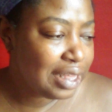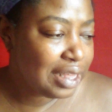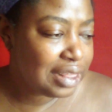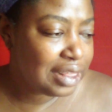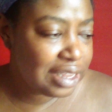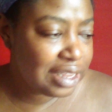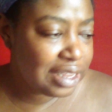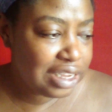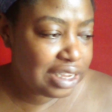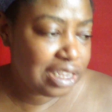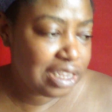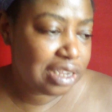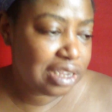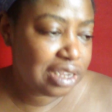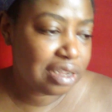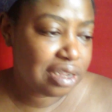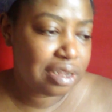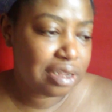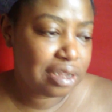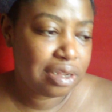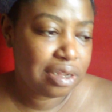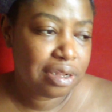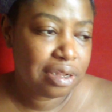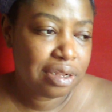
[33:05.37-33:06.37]
think
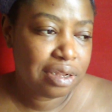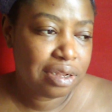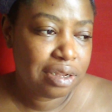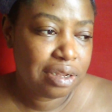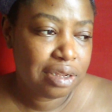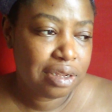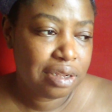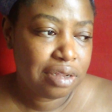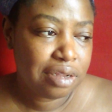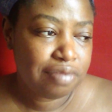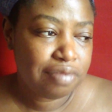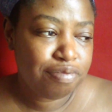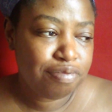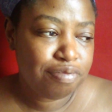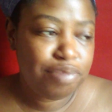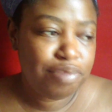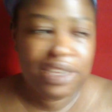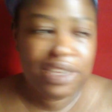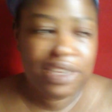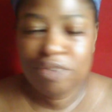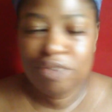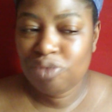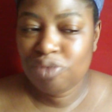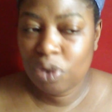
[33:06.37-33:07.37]

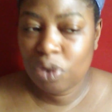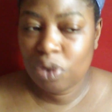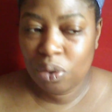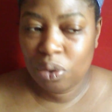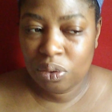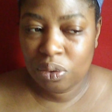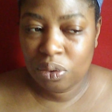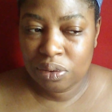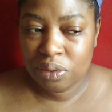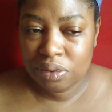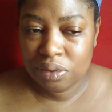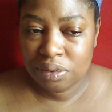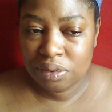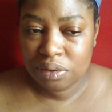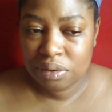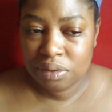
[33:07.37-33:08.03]
B-roll